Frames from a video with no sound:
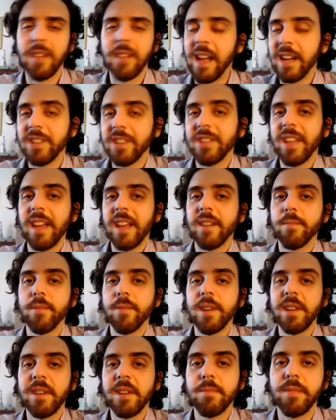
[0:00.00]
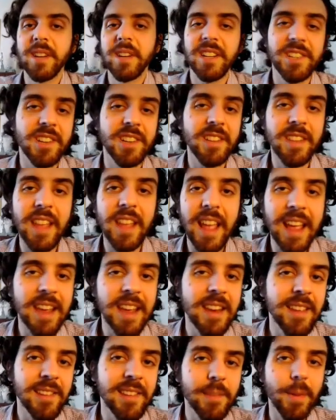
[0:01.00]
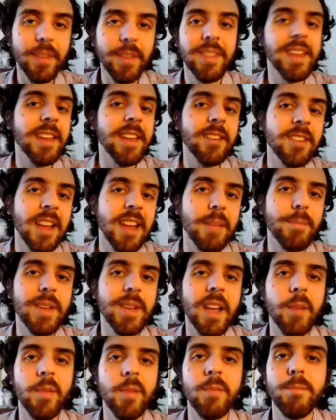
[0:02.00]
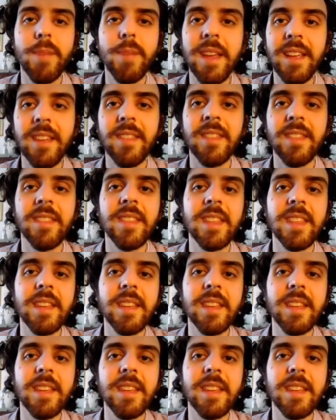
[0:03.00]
actually had a pretty good prediction in the 80s about the internet becoming big in